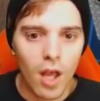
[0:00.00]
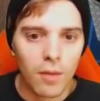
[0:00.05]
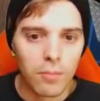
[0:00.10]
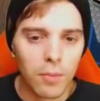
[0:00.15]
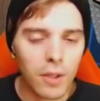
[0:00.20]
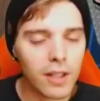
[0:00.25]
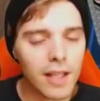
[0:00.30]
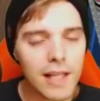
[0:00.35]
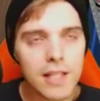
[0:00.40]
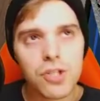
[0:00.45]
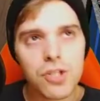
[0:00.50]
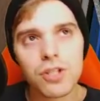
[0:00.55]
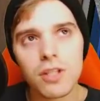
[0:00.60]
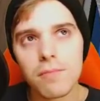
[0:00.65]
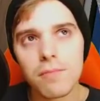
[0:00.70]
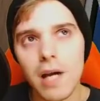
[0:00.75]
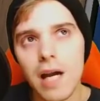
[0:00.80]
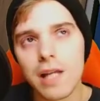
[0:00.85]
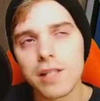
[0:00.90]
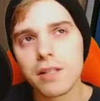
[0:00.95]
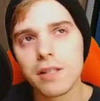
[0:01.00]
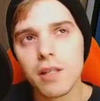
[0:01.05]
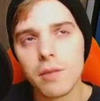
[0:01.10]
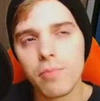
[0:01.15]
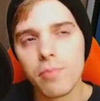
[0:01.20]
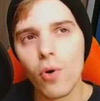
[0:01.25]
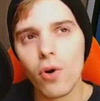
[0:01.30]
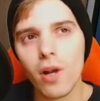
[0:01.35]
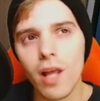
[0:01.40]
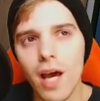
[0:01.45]
But let's just imagine the
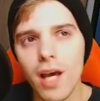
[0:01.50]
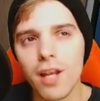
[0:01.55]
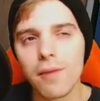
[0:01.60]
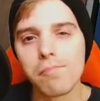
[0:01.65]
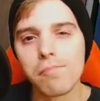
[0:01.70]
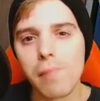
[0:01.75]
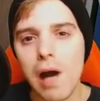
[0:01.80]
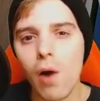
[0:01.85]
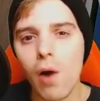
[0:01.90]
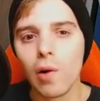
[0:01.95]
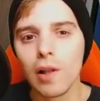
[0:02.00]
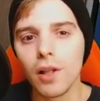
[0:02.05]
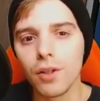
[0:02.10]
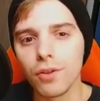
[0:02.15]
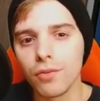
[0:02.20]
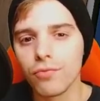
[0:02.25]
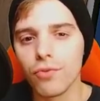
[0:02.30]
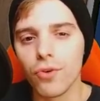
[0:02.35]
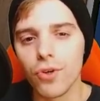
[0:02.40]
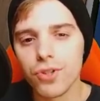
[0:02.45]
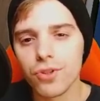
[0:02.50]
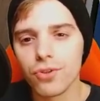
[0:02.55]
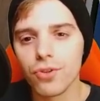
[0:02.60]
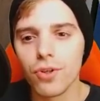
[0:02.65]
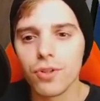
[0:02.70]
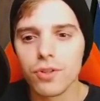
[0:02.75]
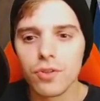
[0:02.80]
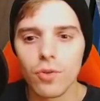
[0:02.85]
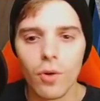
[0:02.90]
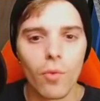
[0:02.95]
opponent had a Mawile on the first
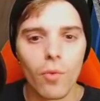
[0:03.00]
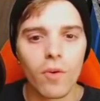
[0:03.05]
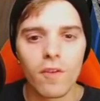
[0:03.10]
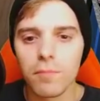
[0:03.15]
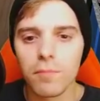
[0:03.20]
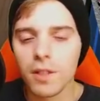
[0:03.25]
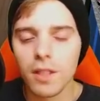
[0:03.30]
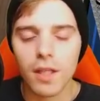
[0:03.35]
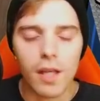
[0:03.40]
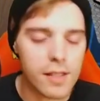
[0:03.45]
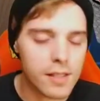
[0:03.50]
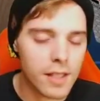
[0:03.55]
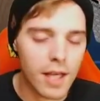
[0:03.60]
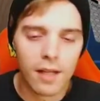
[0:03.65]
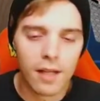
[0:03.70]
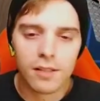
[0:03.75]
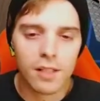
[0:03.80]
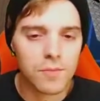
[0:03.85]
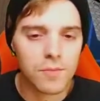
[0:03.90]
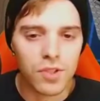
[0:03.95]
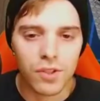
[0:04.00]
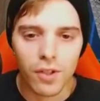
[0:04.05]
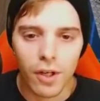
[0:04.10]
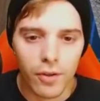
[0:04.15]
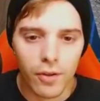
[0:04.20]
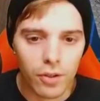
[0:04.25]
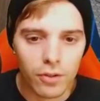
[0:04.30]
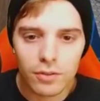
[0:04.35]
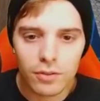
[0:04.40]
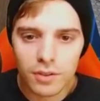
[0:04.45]
turn, so it would have been the exact same
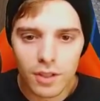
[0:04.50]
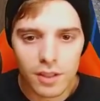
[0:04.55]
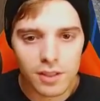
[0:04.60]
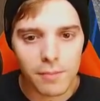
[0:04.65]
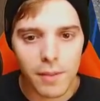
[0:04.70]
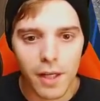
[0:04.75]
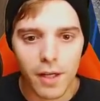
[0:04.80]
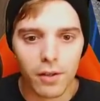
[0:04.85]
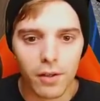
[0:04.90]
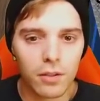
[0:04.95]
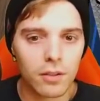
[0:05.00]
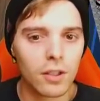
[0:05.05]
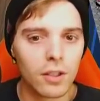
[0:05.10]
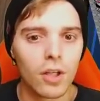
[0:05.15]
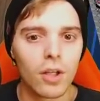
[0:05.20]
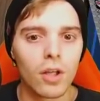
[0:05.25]
scenario. Doesn't matter.